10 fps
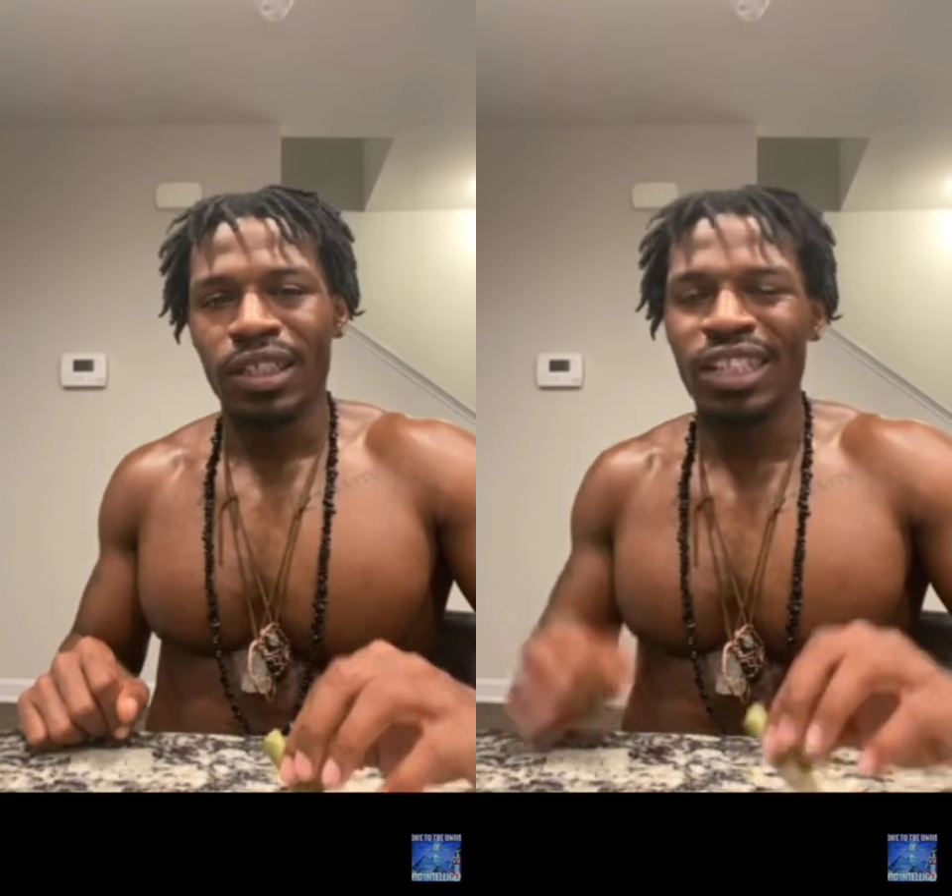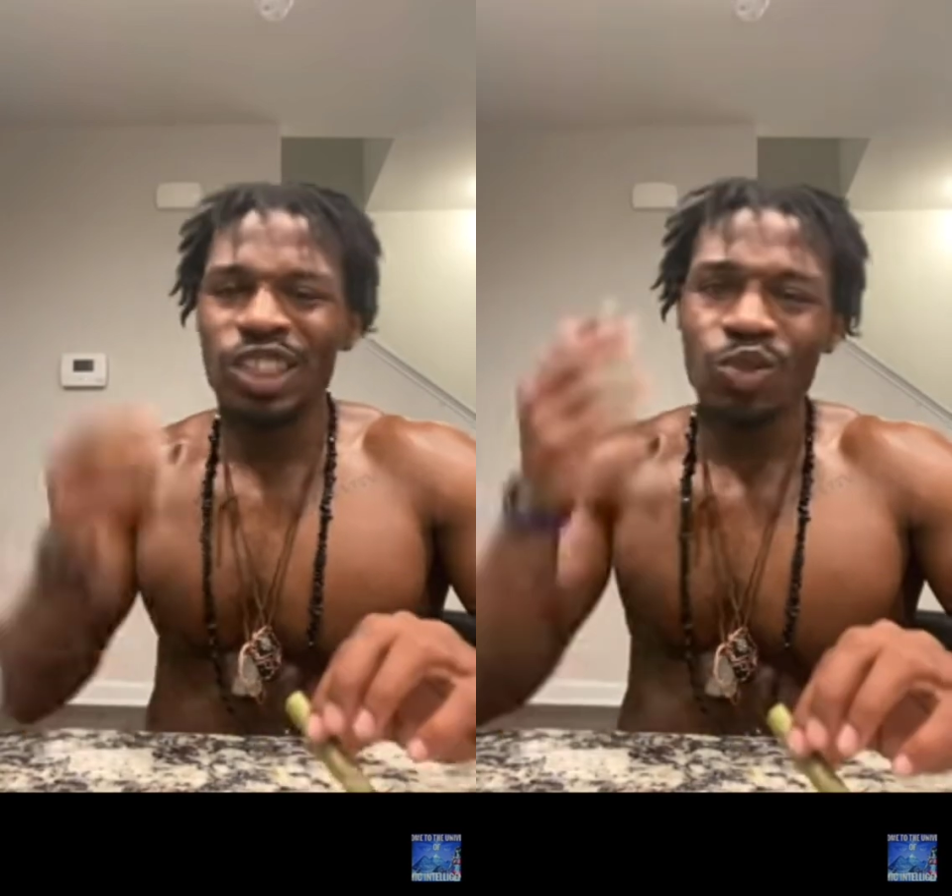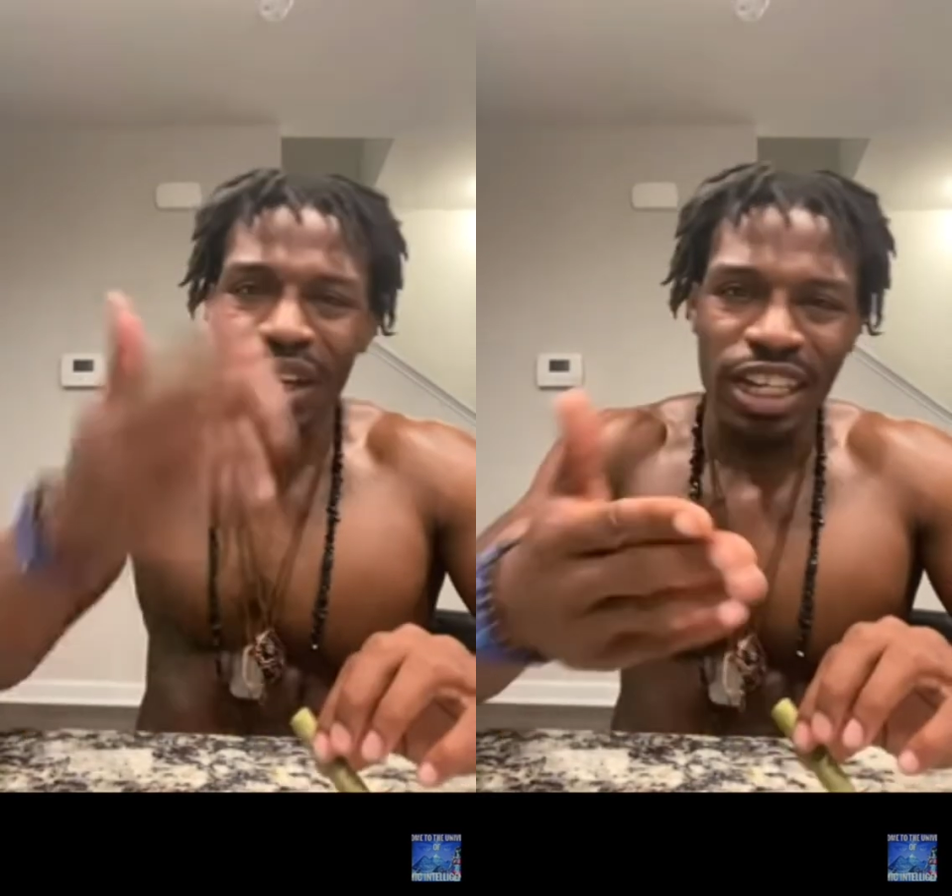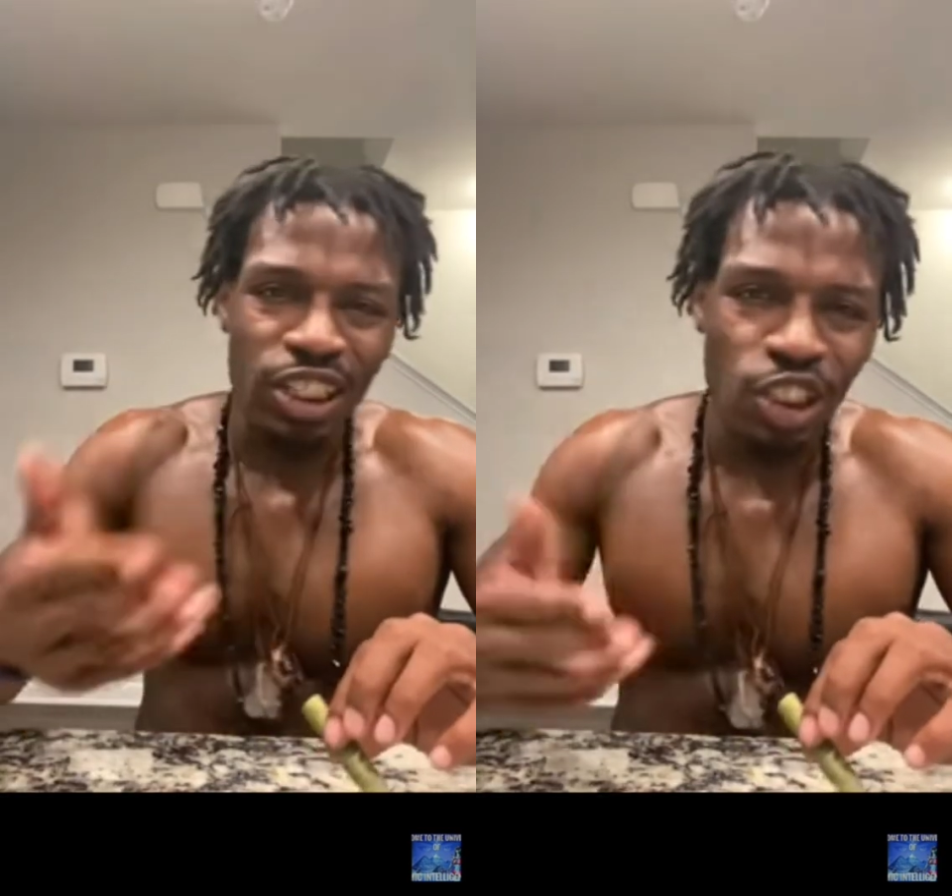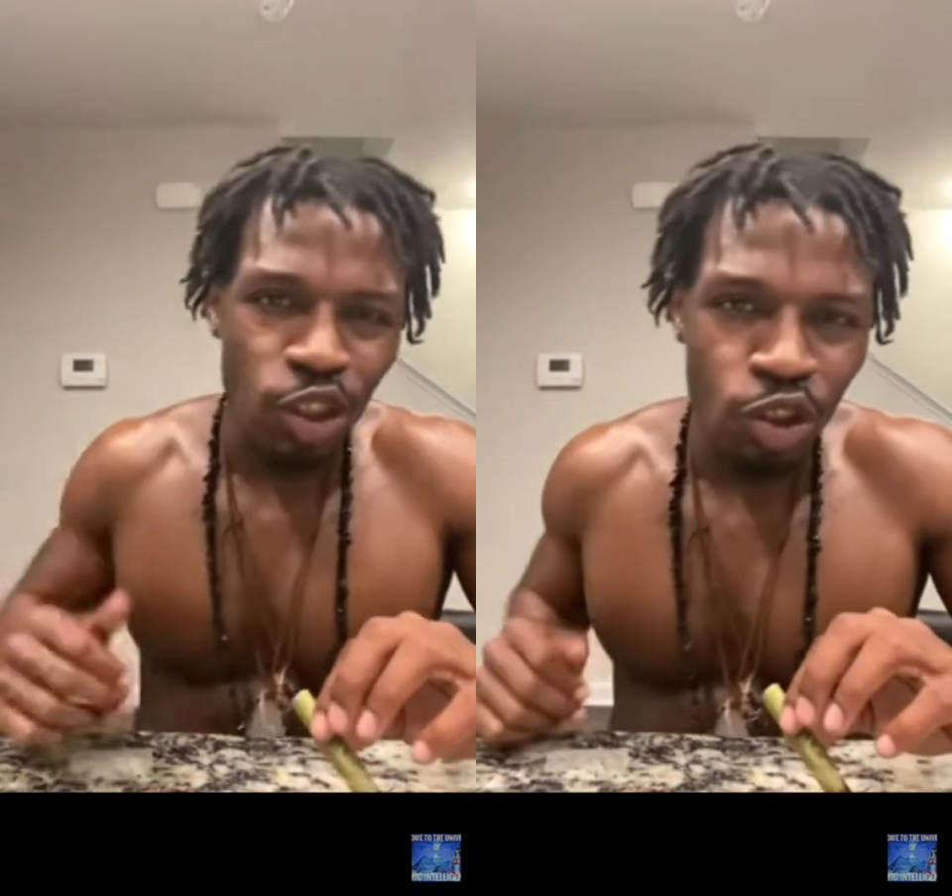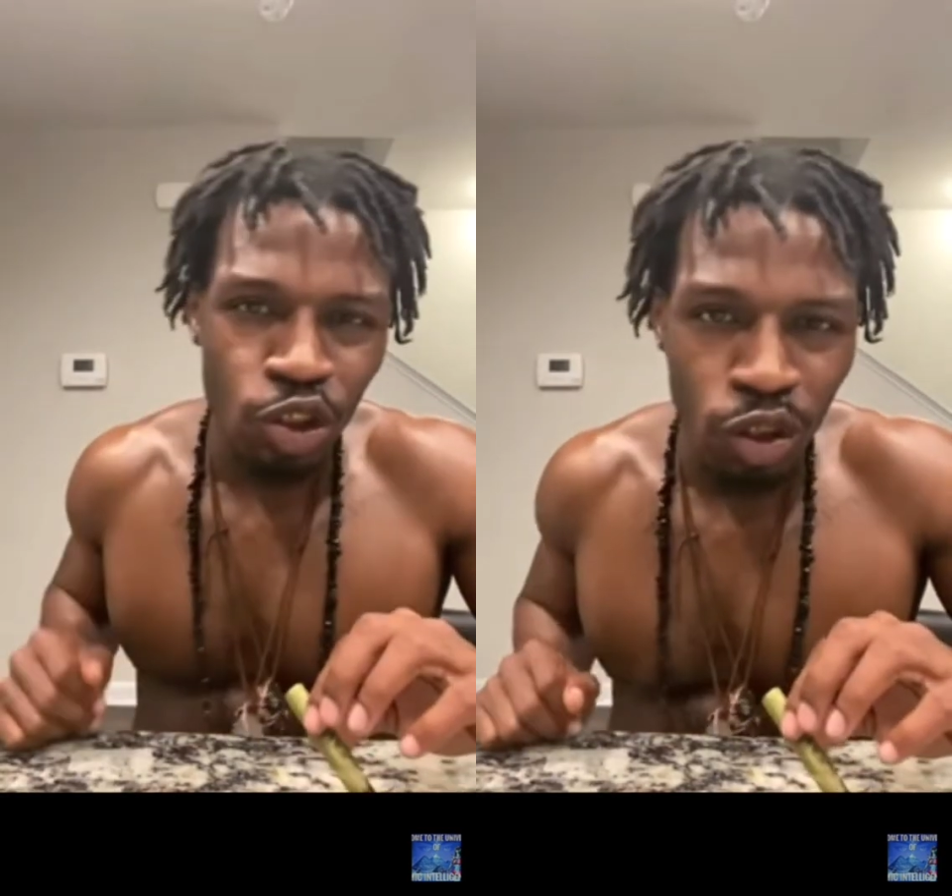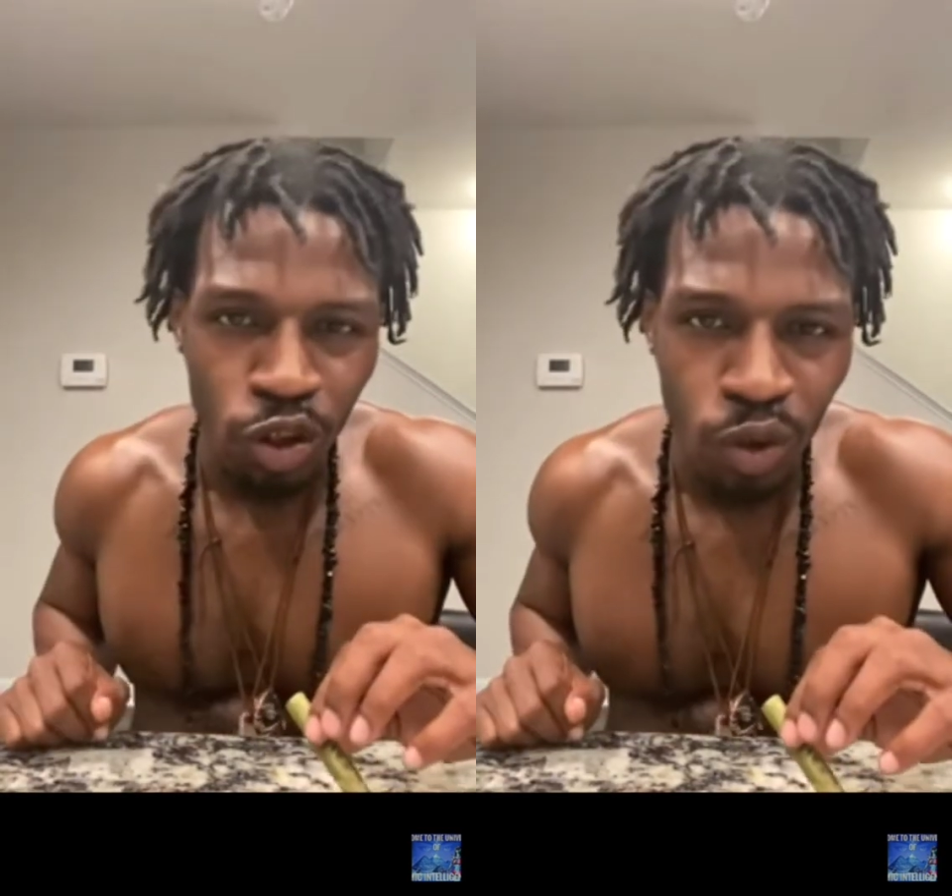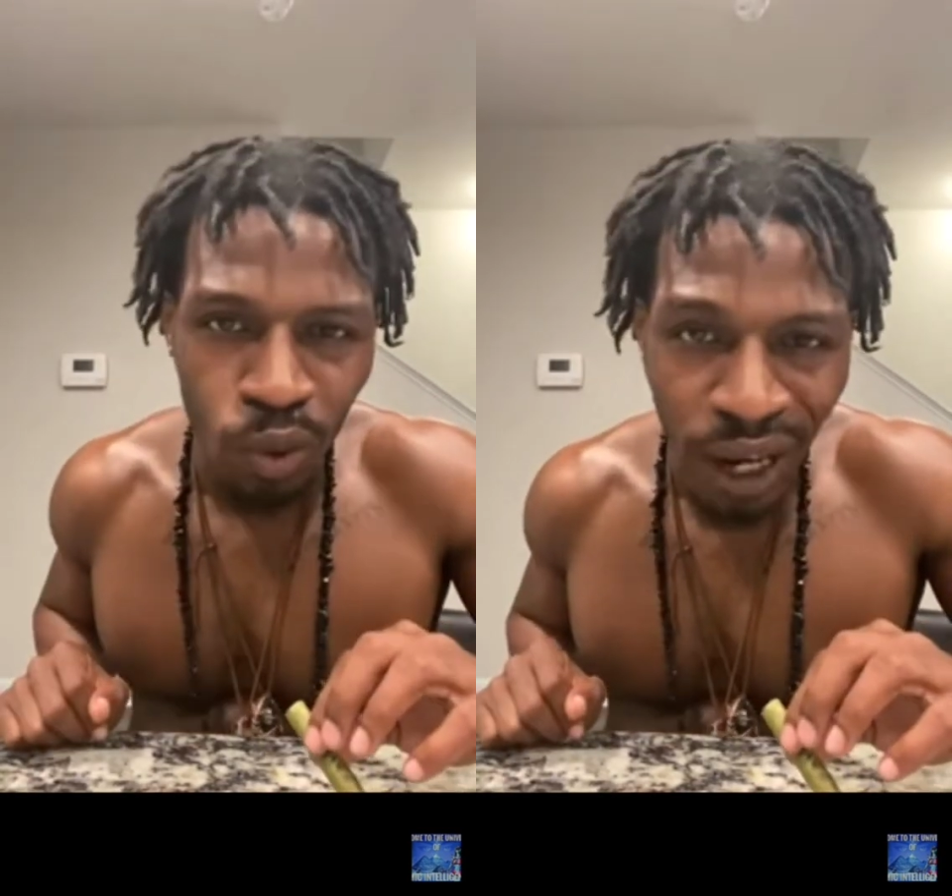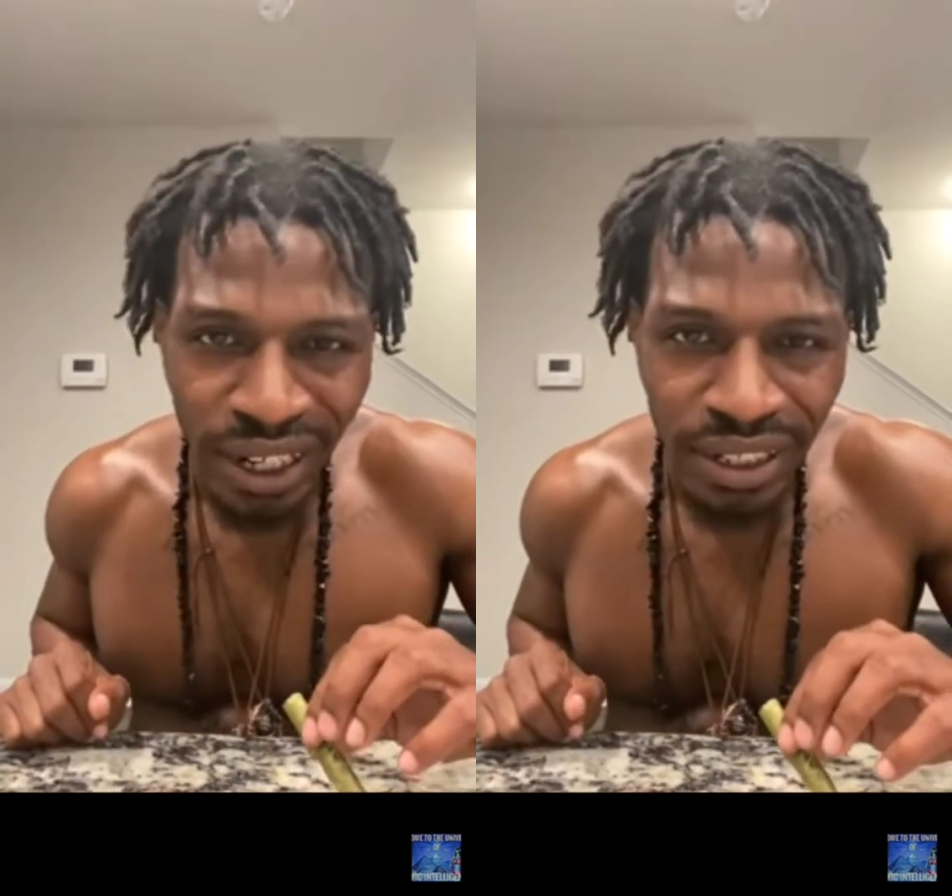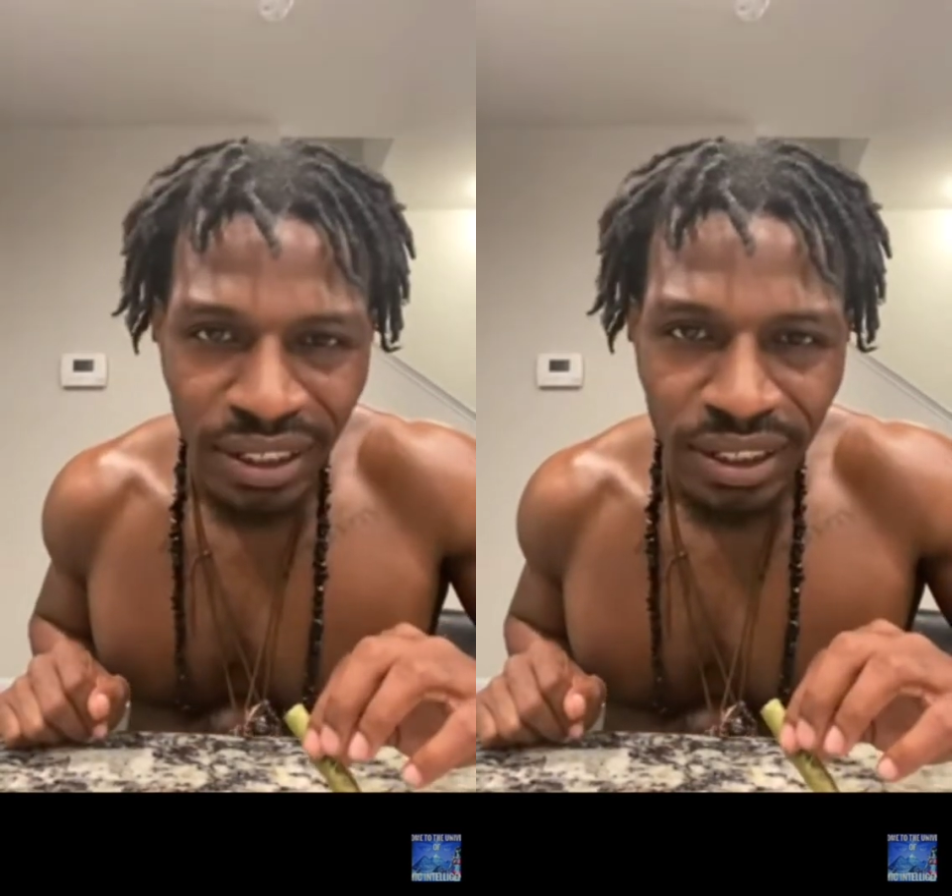This is why they showed you Luke white.